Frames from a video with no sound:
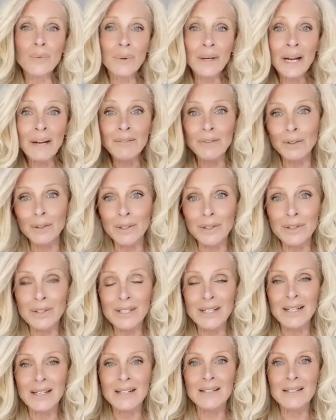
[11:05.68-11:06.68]
What I've
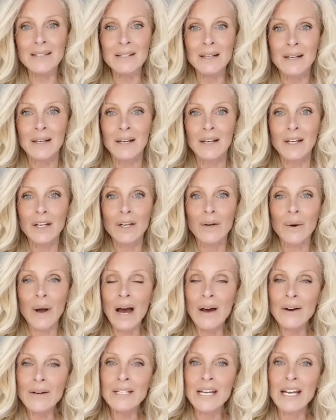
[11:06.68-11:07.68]
learned is, you know,
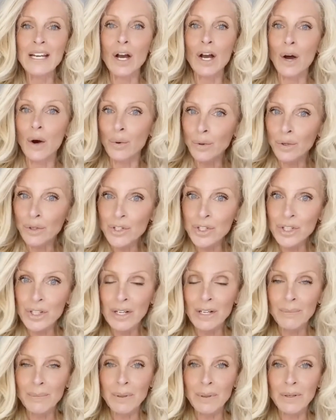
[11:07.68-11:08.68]
how to take
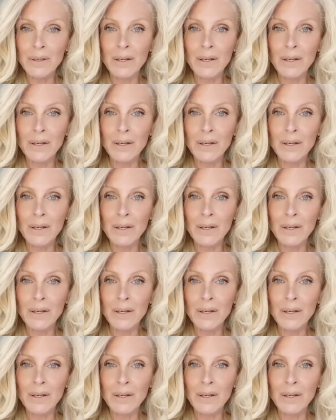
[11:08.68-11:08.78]
ownership,